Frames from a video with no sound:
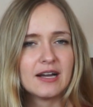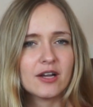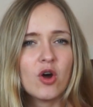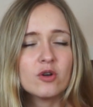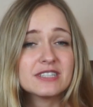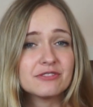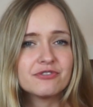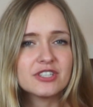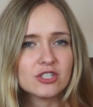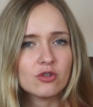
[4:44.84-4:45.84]

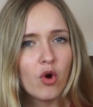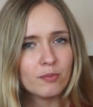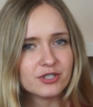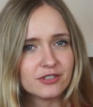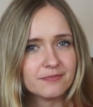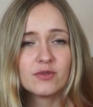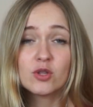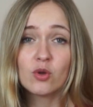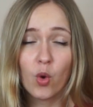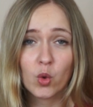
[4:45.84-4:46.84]
cost-efficient option.
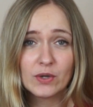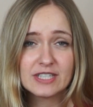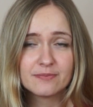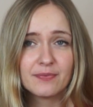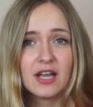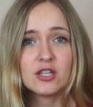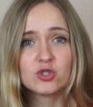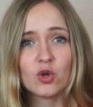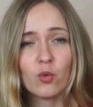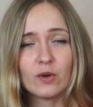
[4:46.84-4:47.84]
Not always,
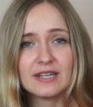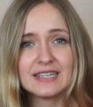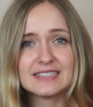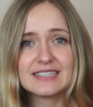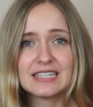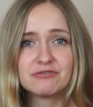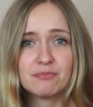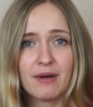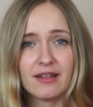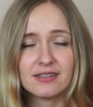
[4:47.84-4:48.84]
so it is kind of a
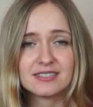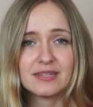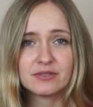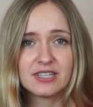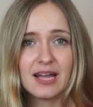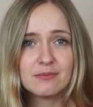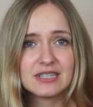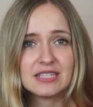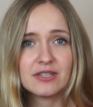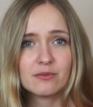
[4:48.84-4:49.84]
balance. Sometimes
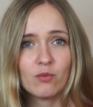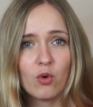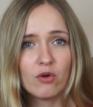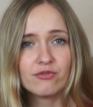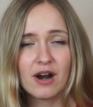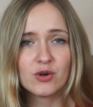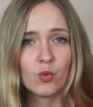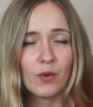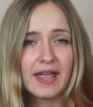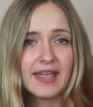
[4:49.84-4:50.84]
living more far
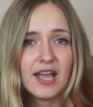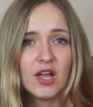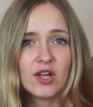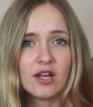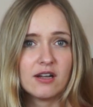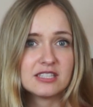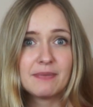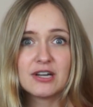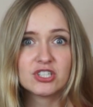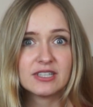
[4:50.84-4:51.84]
away,
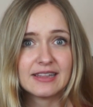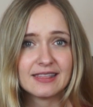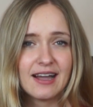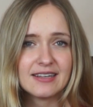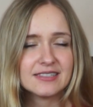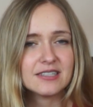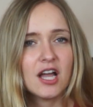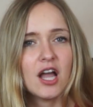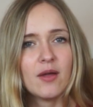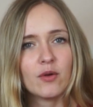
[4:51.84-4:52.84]
especially in London,
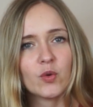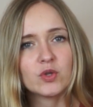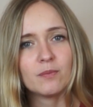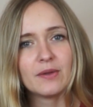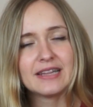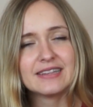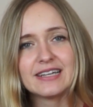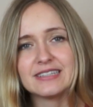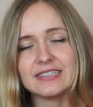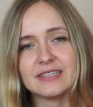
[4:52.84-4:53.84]
could mean
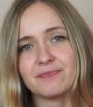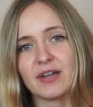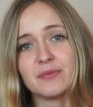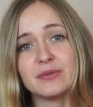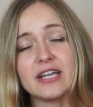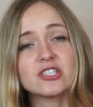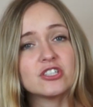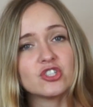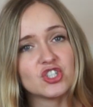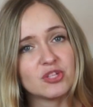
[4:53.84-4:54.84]
that the accommodation
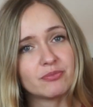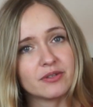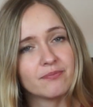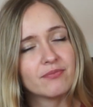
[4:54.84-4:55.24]
is cheaper.